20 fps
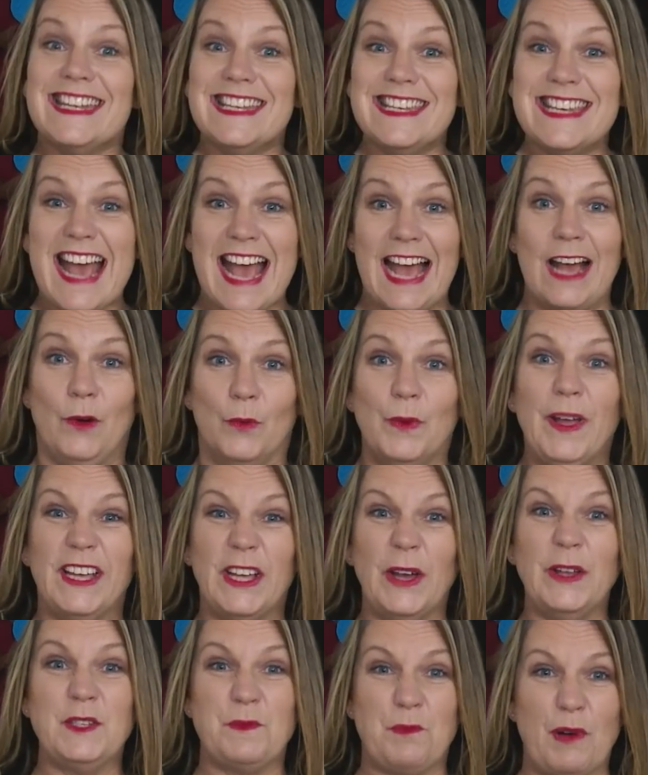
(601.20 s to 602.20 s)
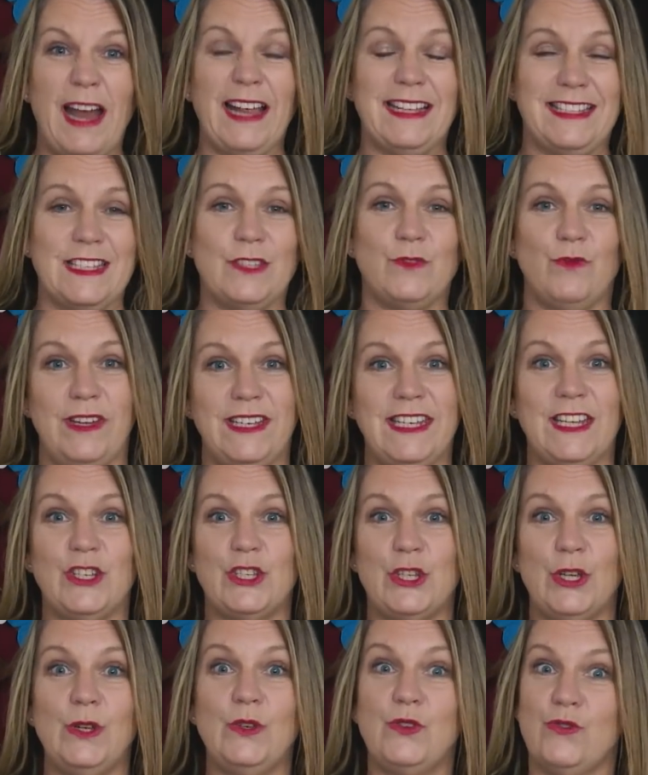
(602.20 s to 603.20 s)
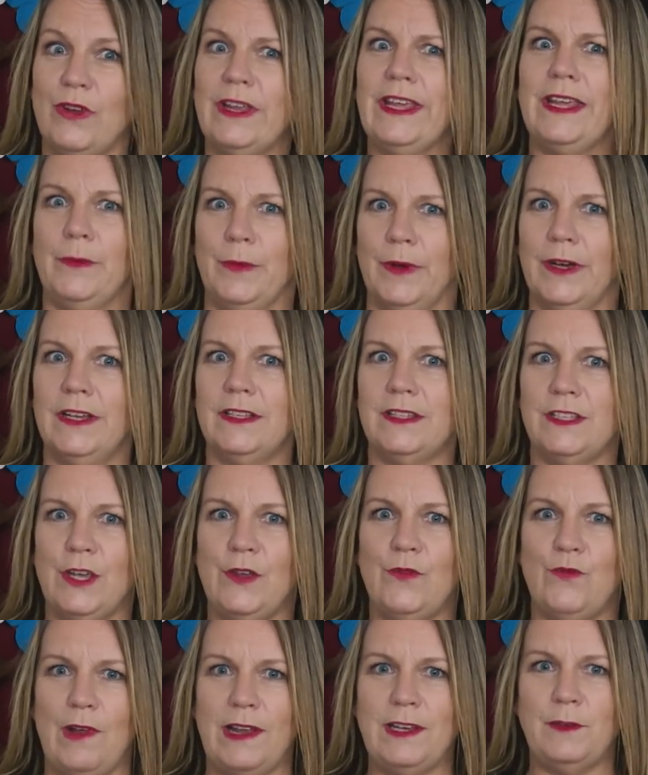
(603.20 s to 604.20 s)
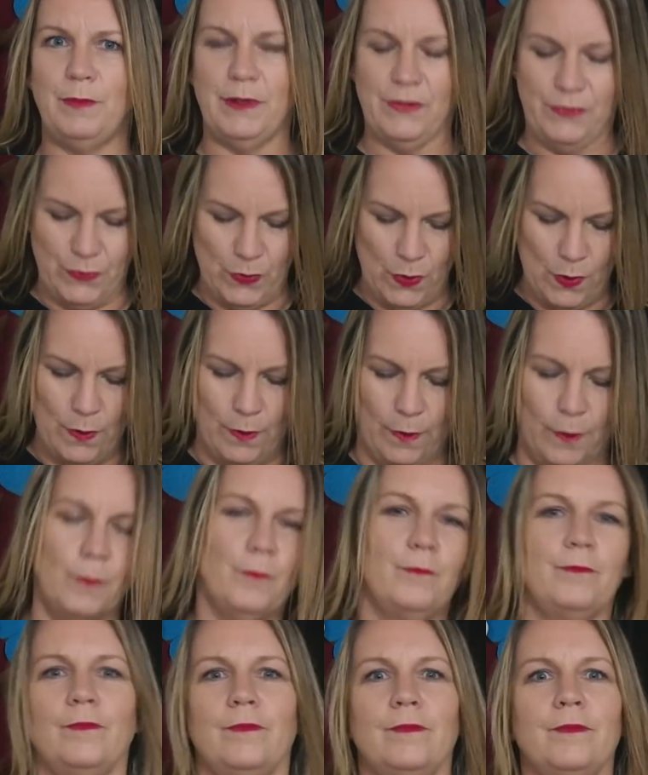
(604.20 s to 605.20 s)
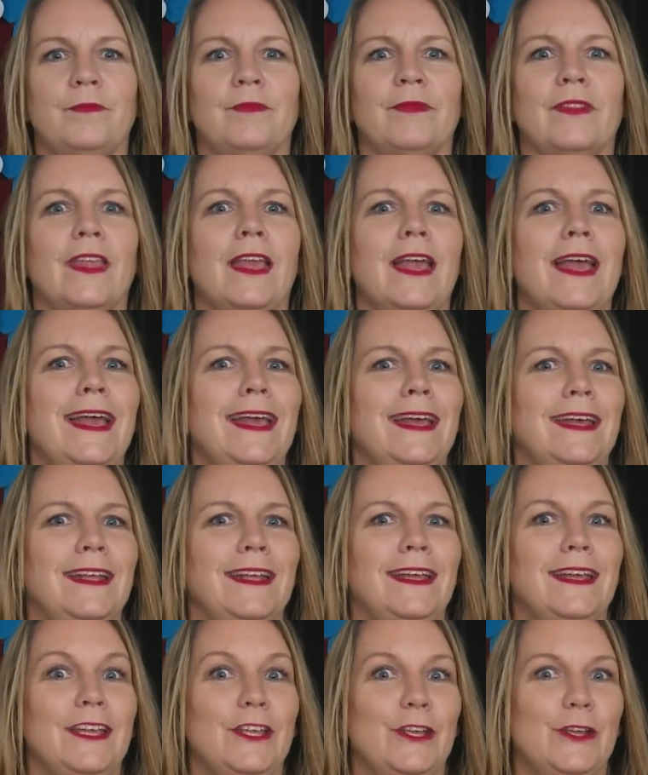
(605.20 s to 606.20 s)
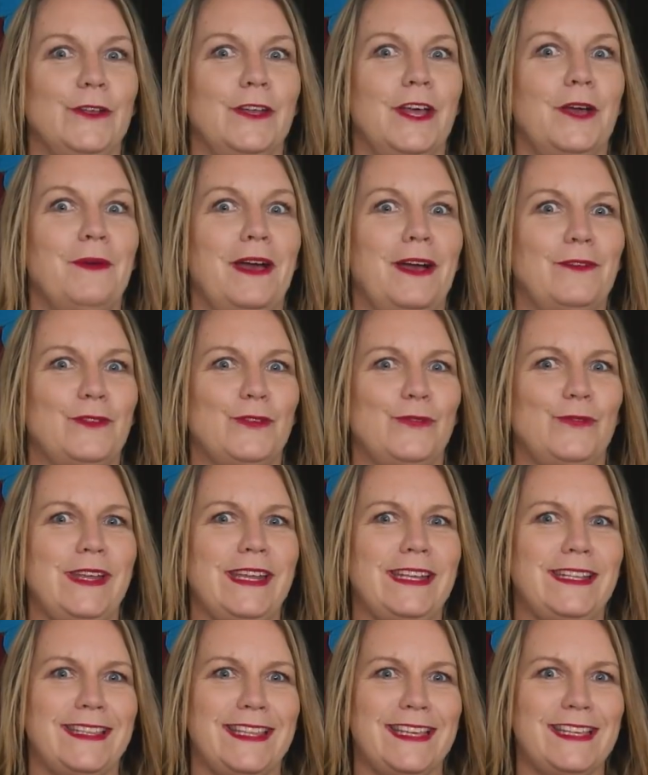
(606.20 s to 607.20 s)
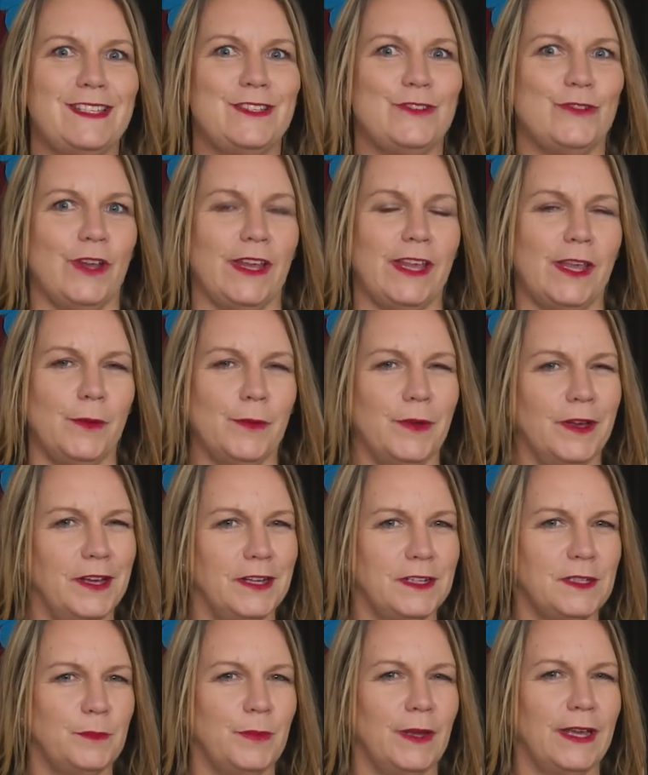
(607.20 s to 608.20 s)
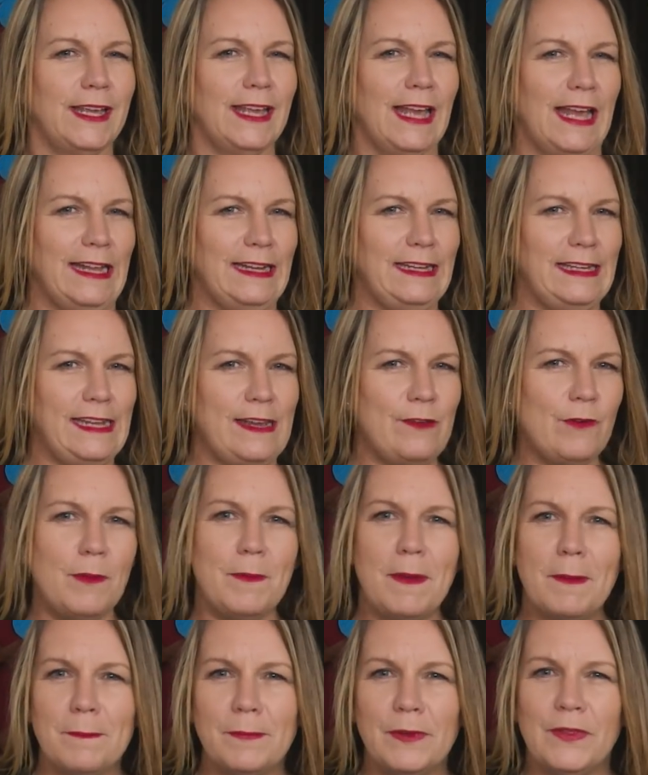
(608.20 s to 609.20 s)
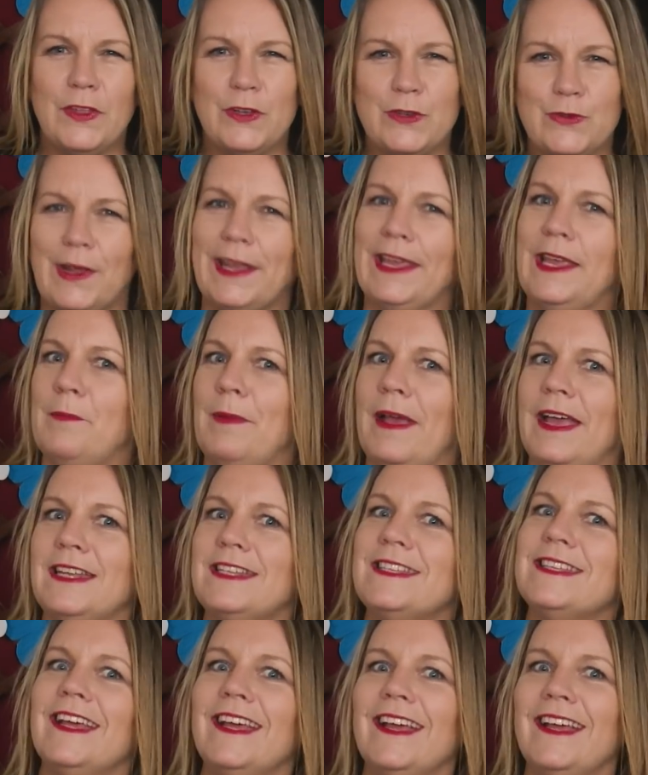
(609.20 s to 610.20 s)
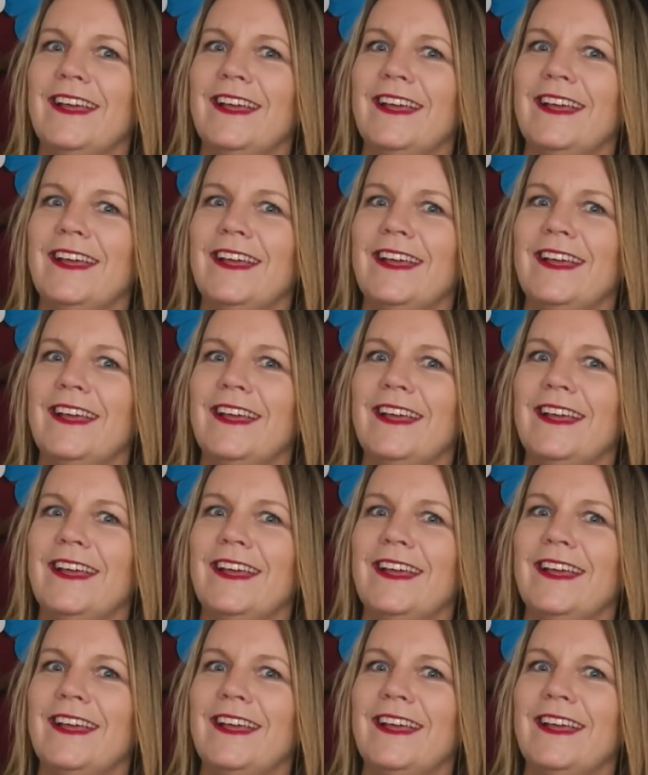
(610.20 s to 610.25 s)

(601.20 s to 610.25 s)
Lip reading: Now we're going to practice reading two tricky words you've read before. You know how to read this tricky word, but can you remember the tricky bit?